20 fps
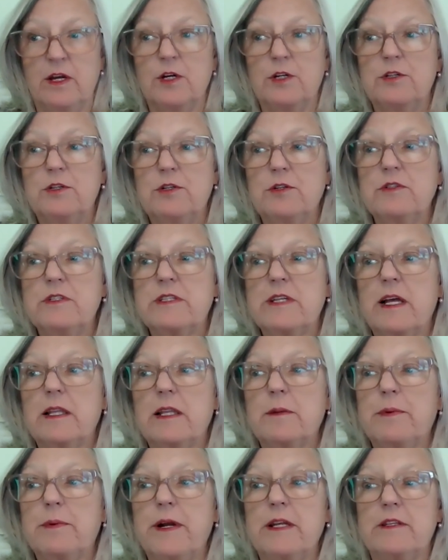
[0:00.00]
to
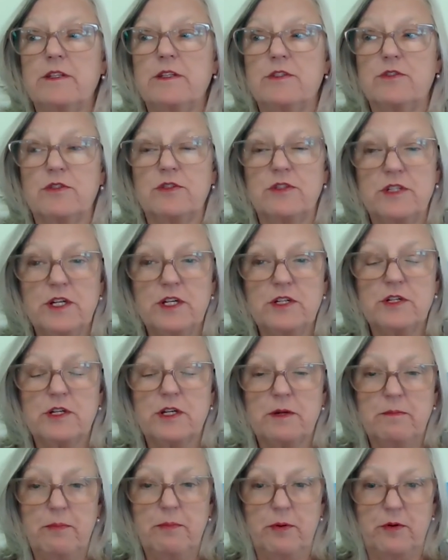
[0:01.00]
celebrate the strategic
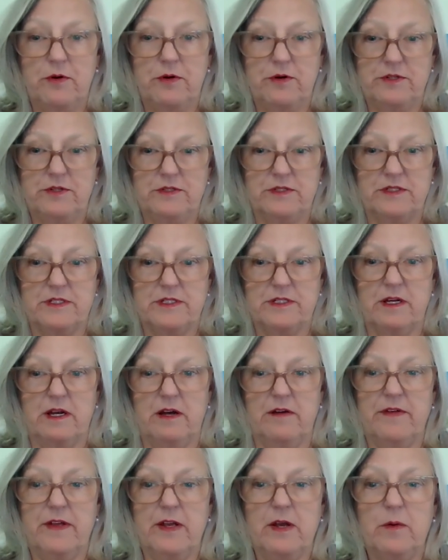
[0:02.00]
importance
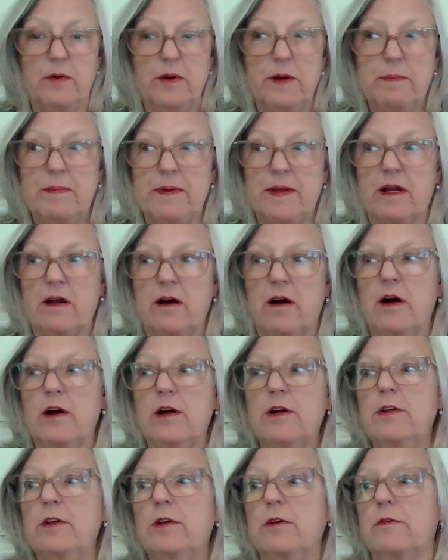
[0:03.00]
of equipping
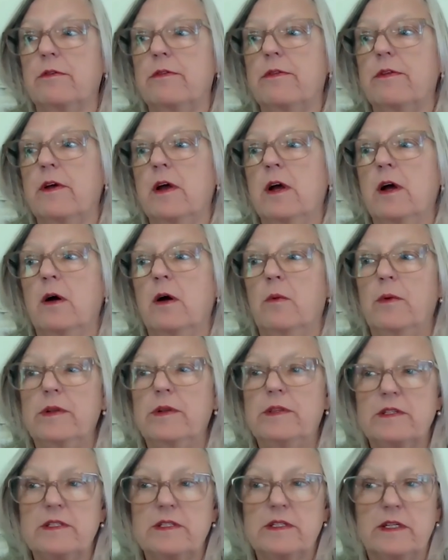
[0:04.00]
our youth with
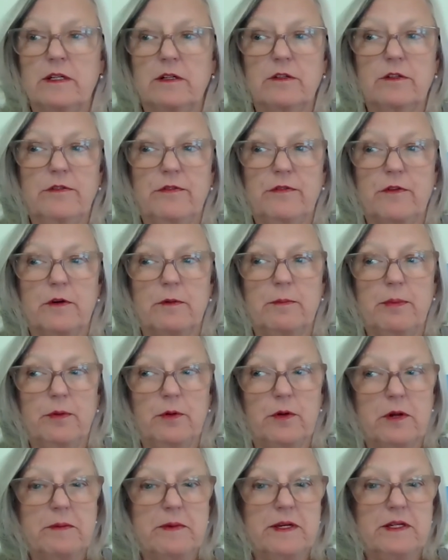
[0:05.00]
the skills for
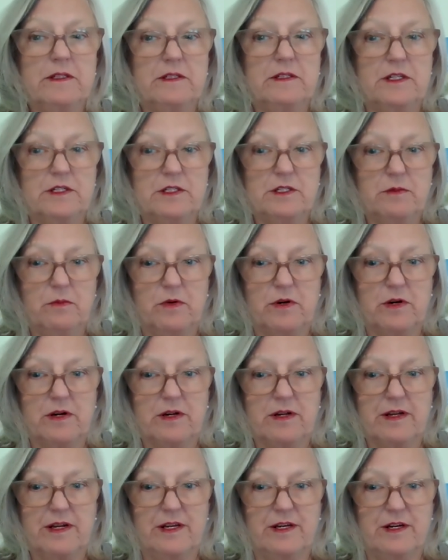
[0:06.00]
employment, decent
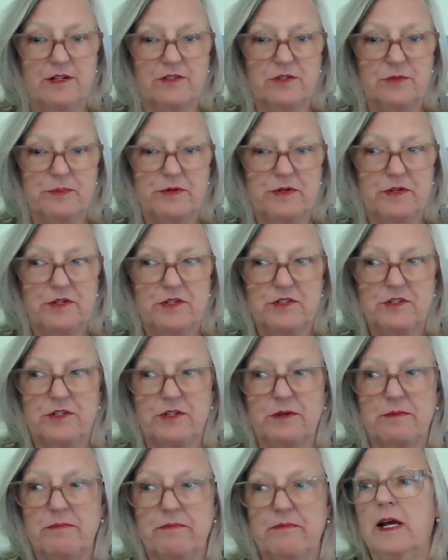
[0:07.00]
work, and
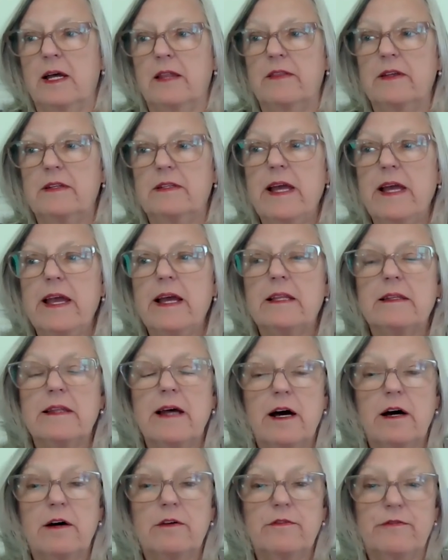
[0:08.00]
entrepreneurship. The day
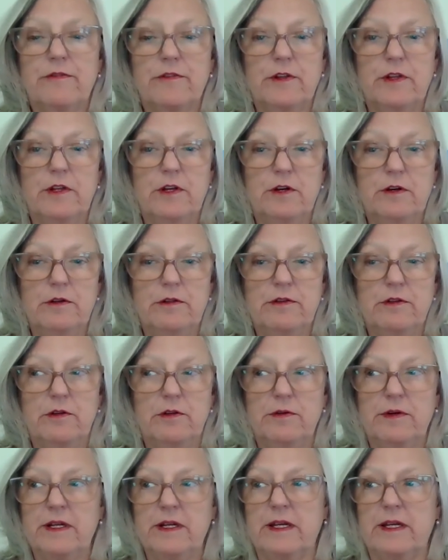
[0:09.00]
allowed for youth
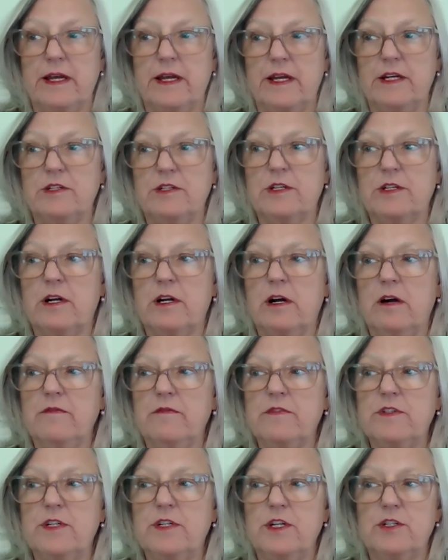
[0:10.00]
to engage in
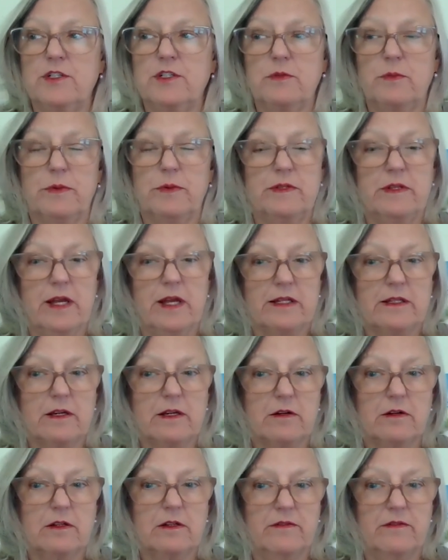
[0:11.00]
conversations with
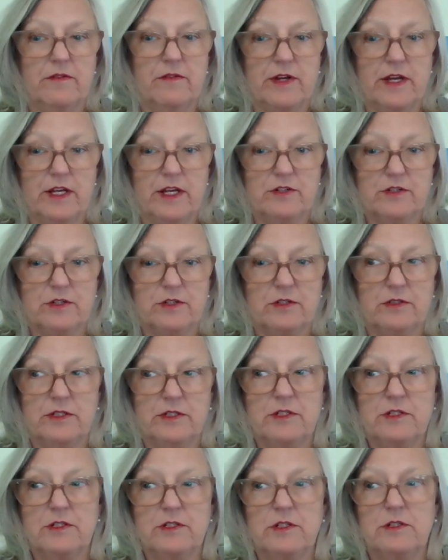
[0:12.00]
technical and vocational
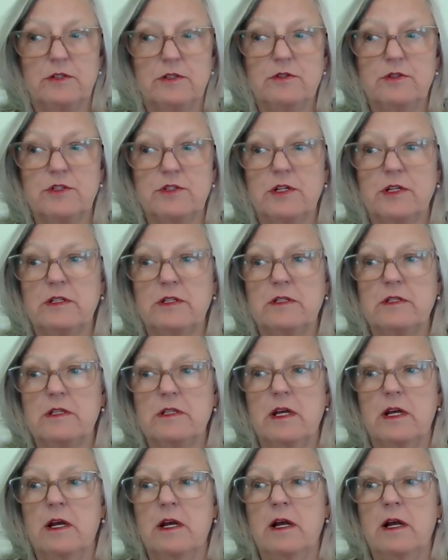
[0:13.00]
institutions,